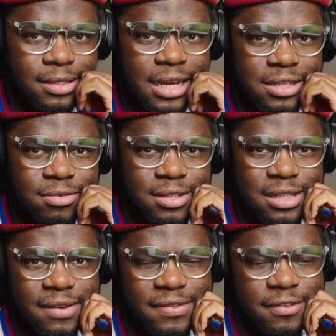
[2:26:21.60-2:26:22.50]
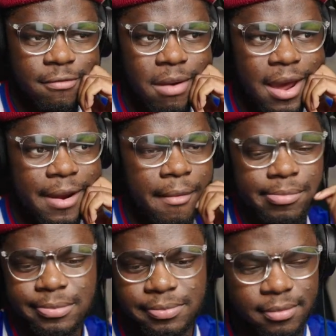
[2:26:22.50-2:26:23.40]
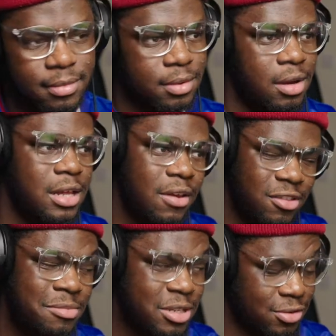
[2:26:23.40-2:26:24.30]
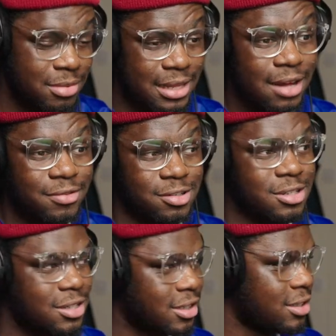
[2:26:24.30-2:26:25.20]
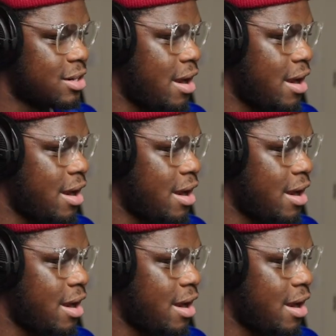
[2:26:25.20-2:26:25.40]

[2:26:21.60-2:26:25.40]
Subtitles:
Next Classique is the 11th of May. I'll definitely be streaming that for sure.